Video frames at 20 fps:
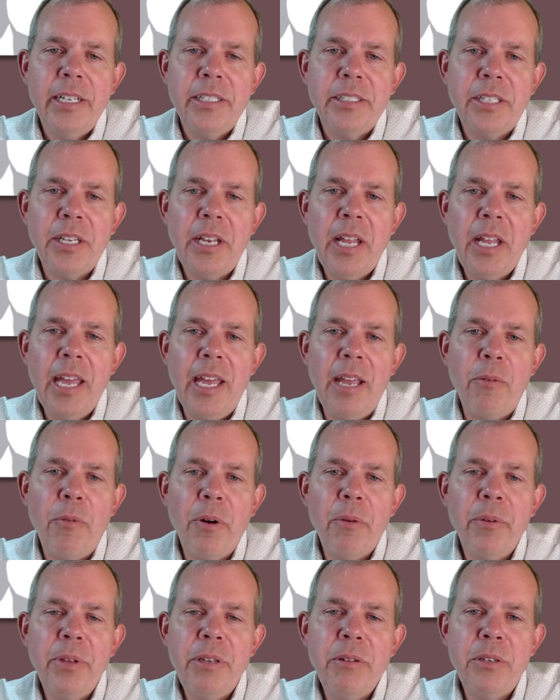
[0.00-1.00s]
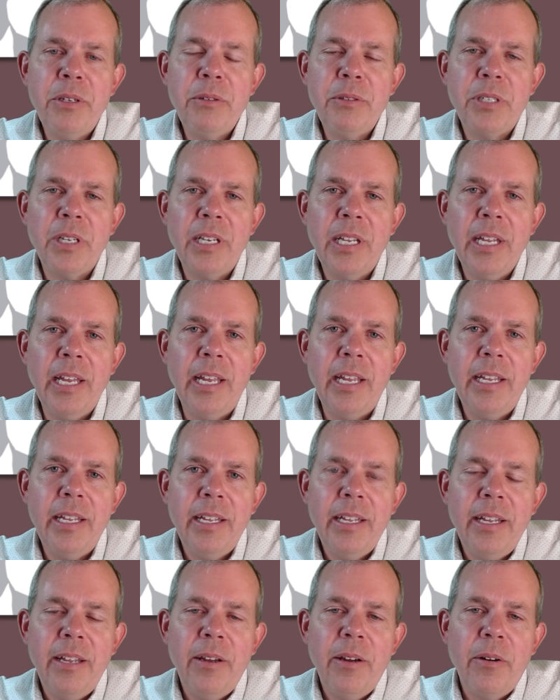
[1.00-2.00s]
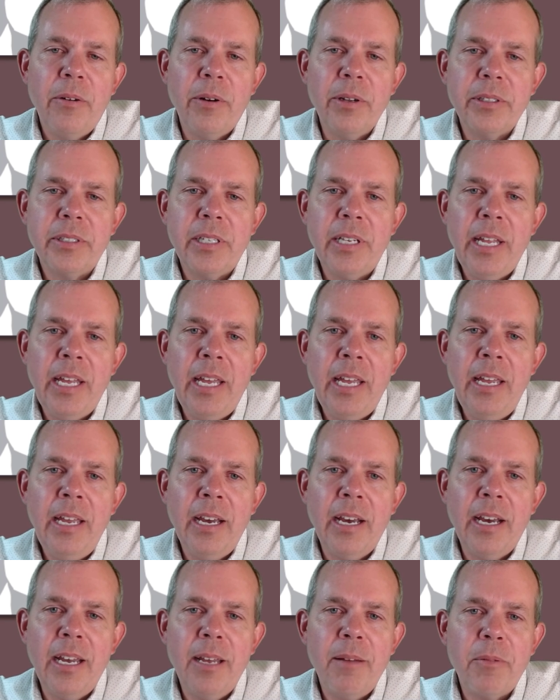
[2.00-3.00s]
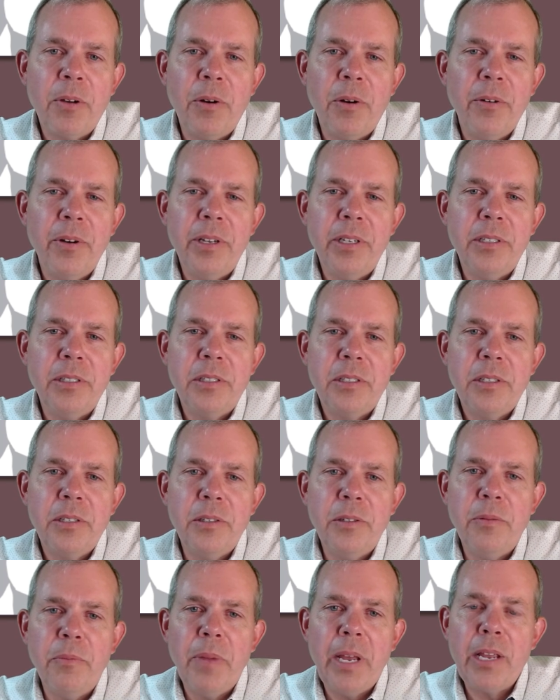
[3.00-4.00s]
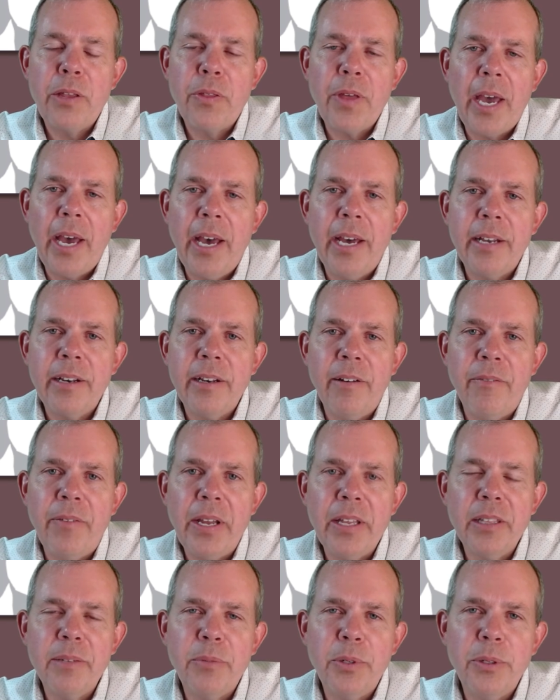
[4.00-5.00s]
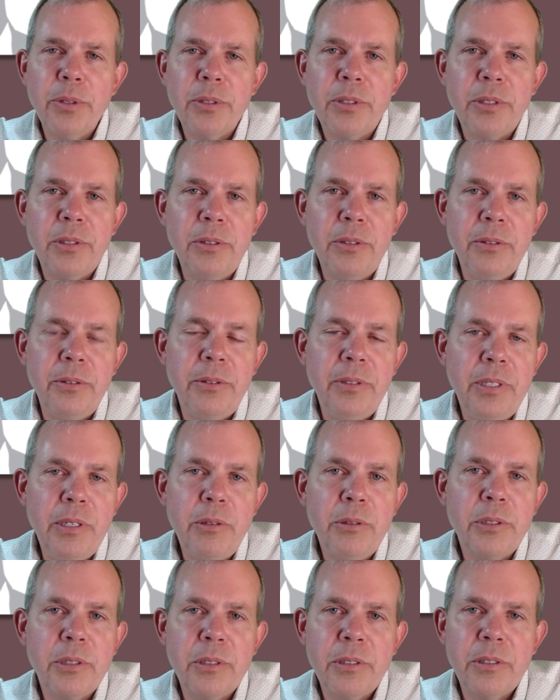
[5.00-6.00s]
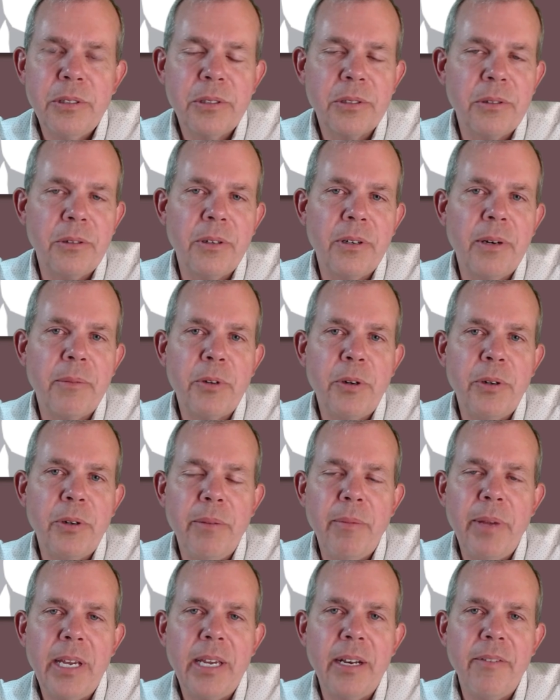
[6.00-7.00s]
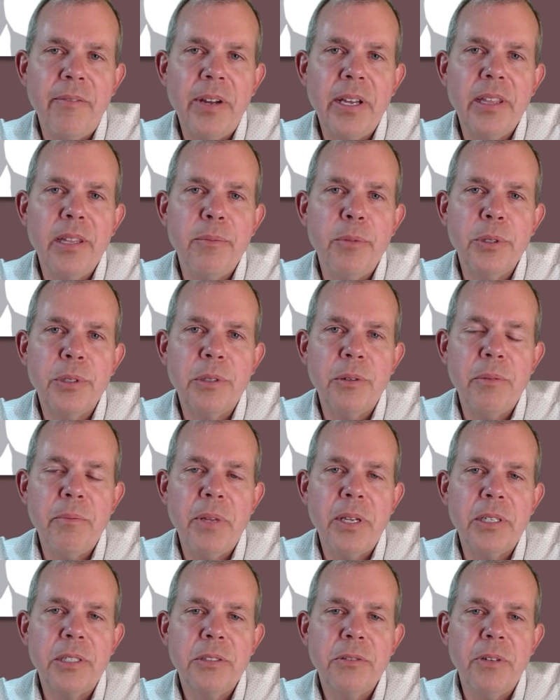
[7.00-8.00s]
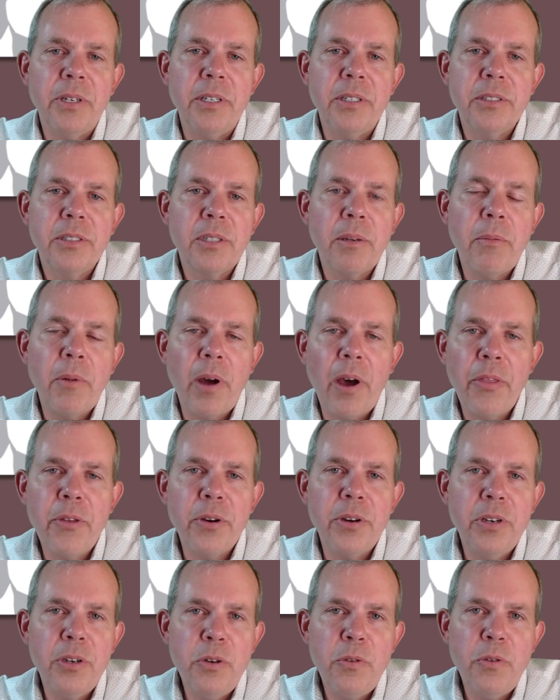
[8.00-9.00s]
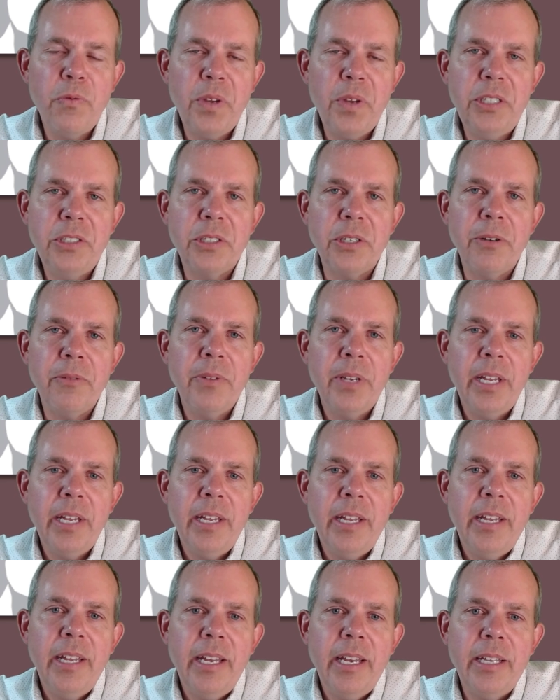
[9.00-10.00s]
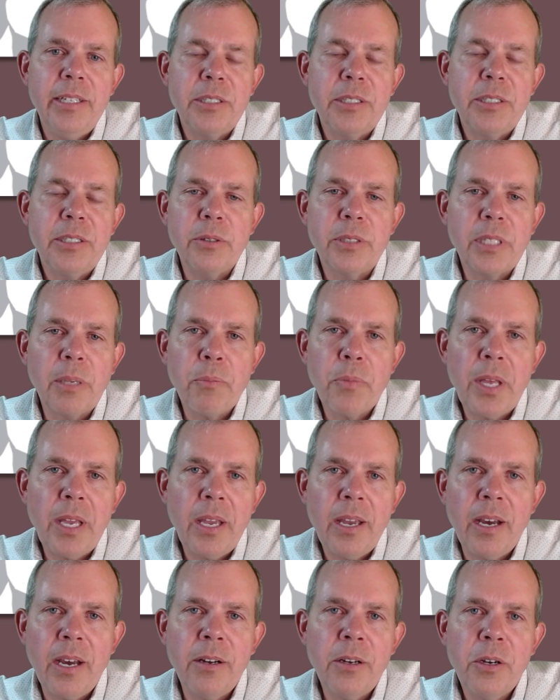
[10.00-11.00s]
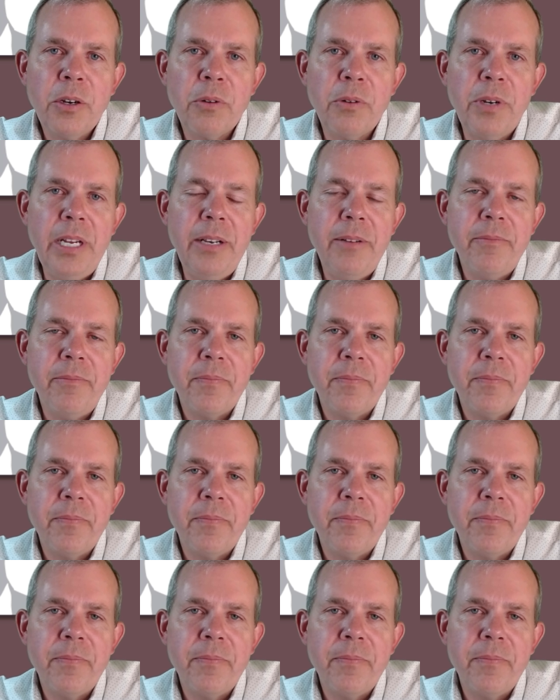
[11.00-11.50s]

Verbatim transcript: Today, what will you do today? Well, today I am going to make that available to users, or I'm going to make it available to administrators. Some other new feature. And so something concrete.